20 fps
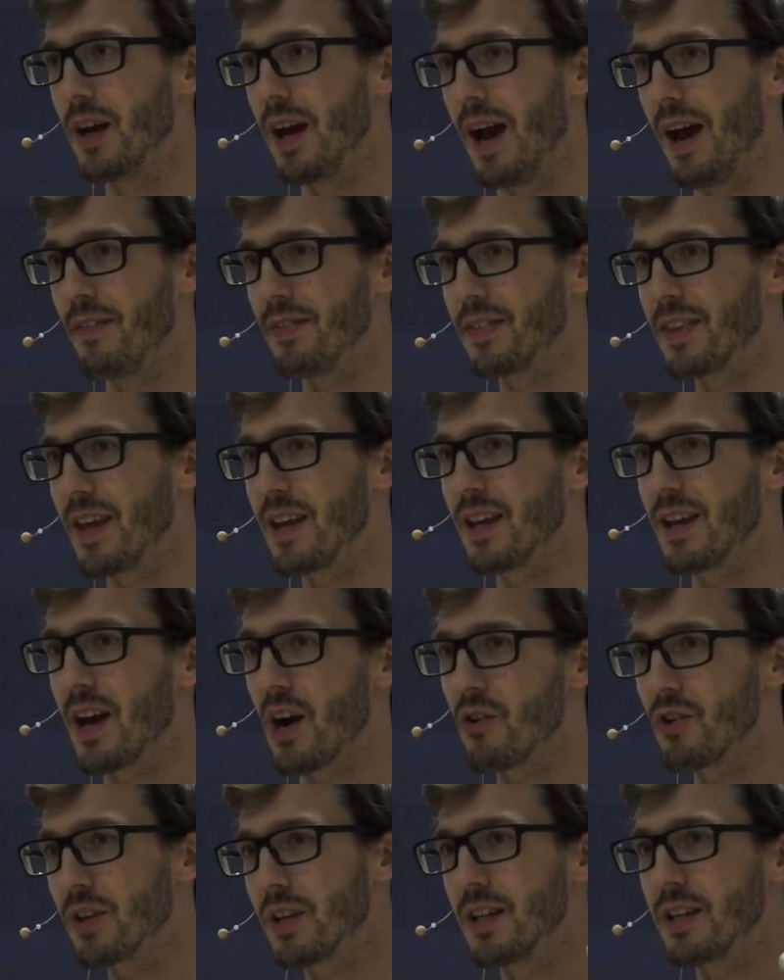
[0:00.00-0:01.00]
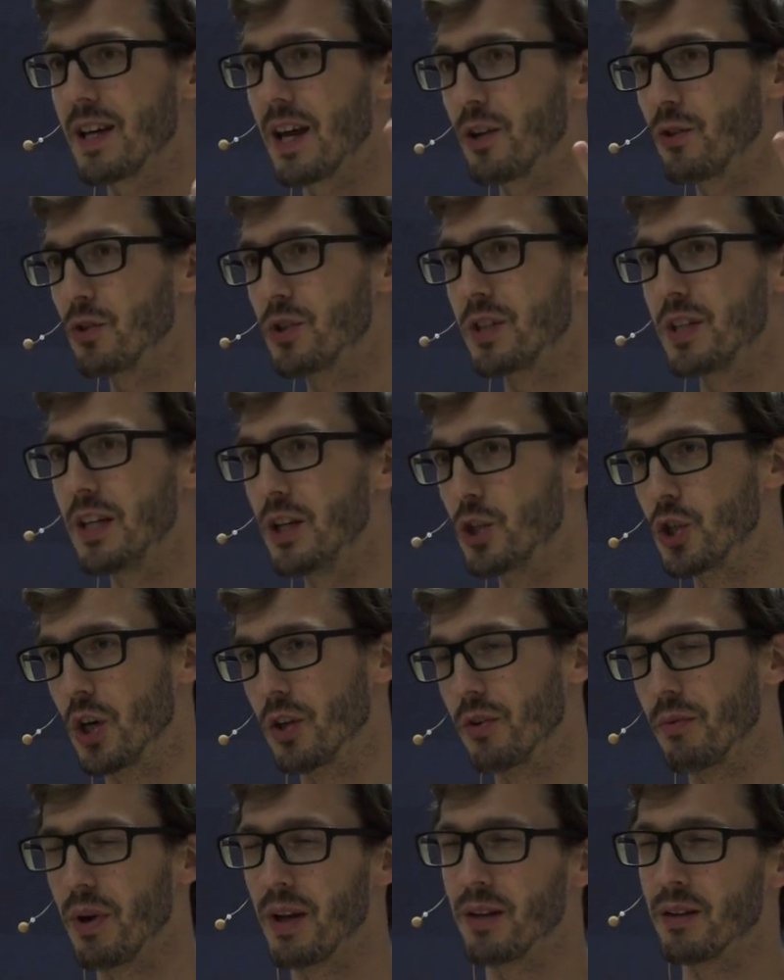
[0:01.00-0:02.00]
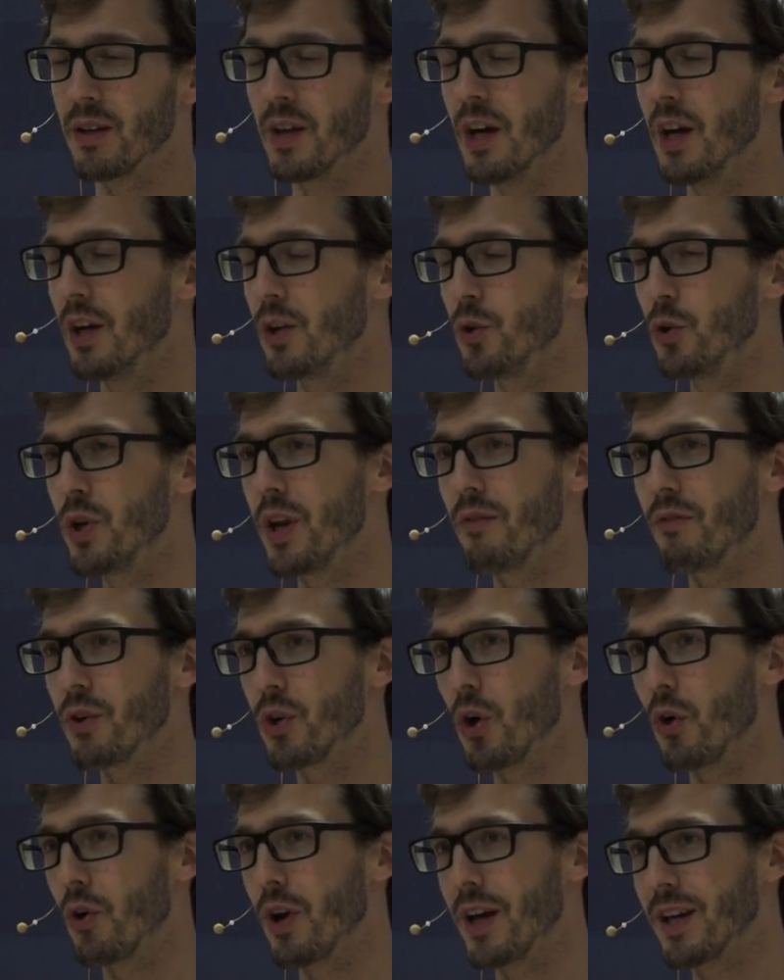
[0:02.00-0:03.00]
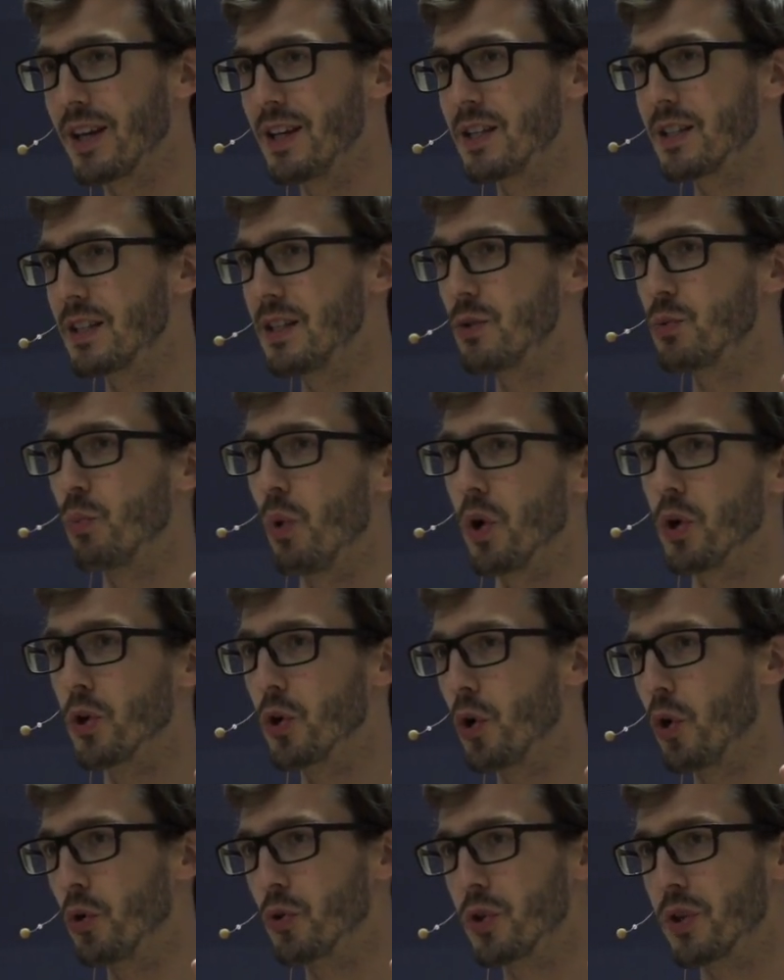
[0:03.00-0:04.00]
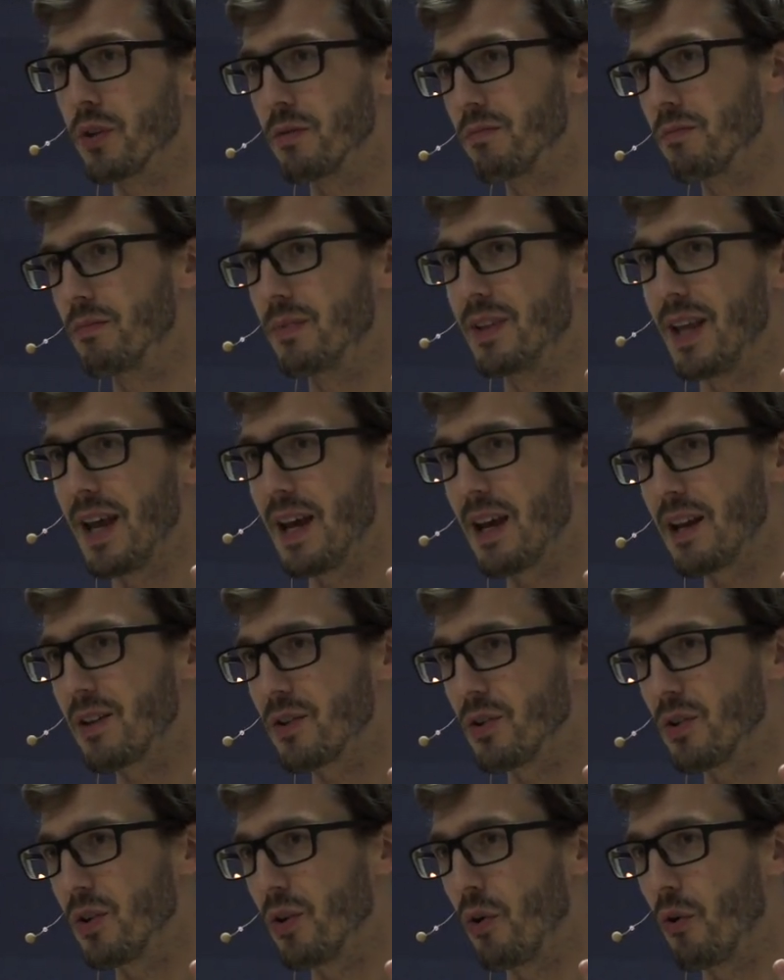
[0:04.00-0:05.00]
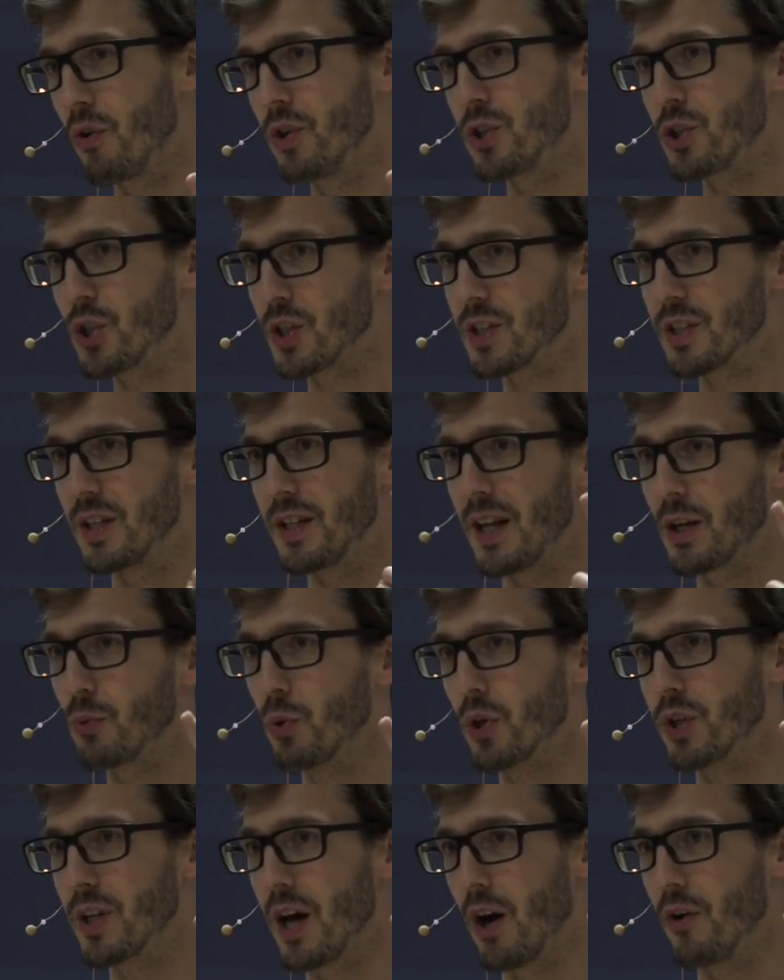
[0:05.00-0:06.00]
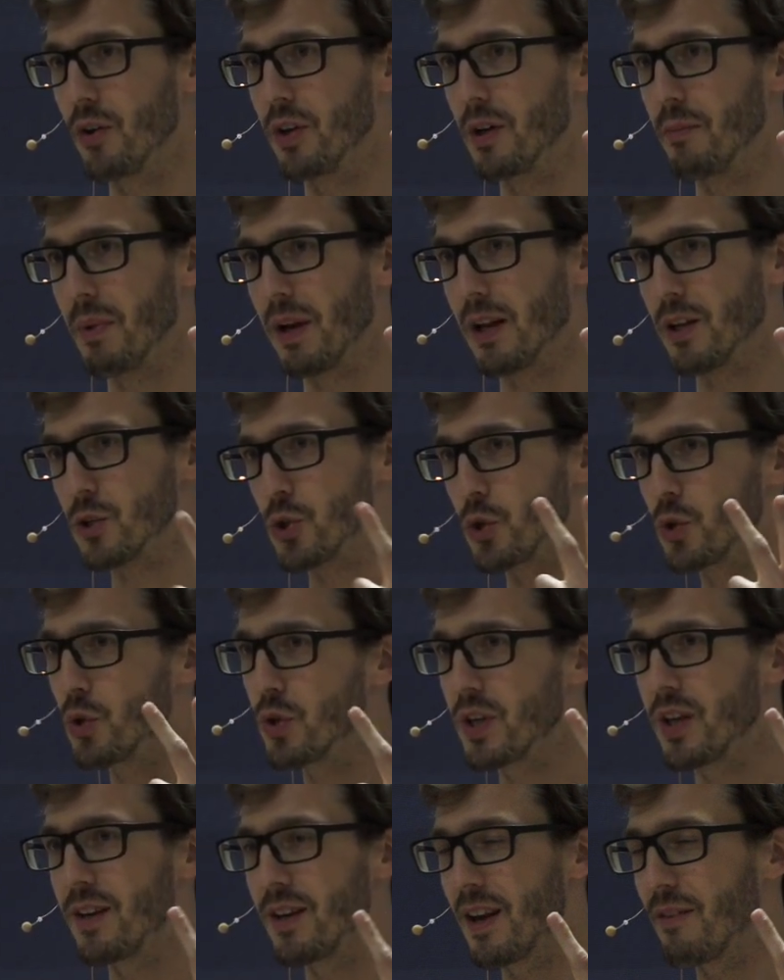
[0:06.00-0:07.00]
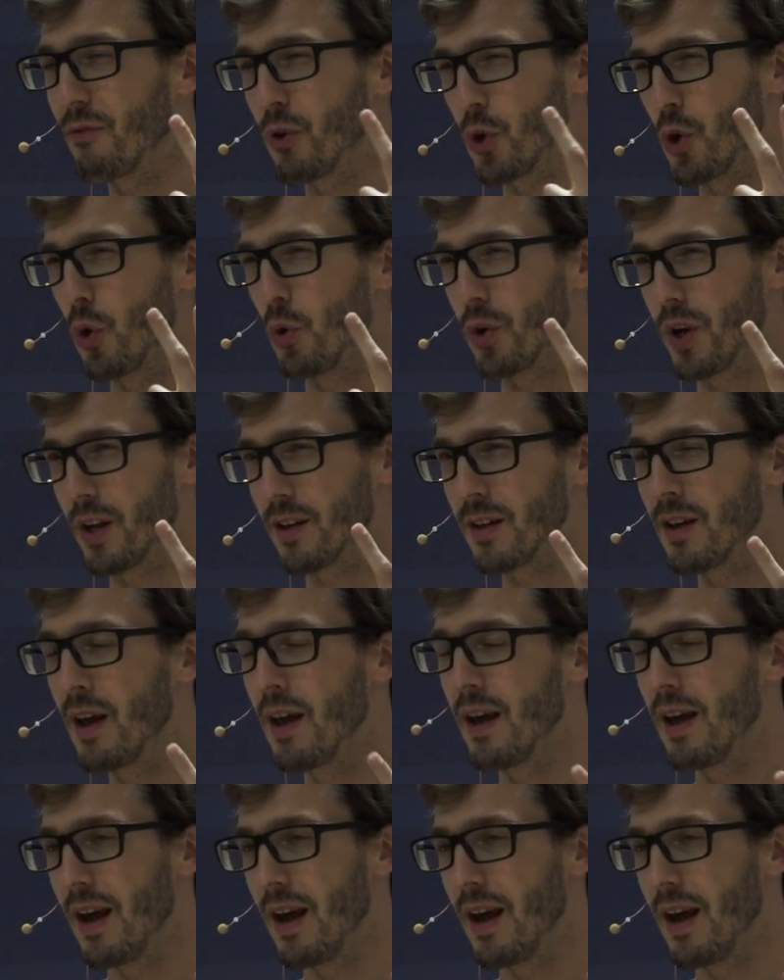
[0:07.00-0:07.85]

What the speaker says: And they currently cannot see each other. And you never know, like, is this one node dead or is just the network down in the middle? So you never know that.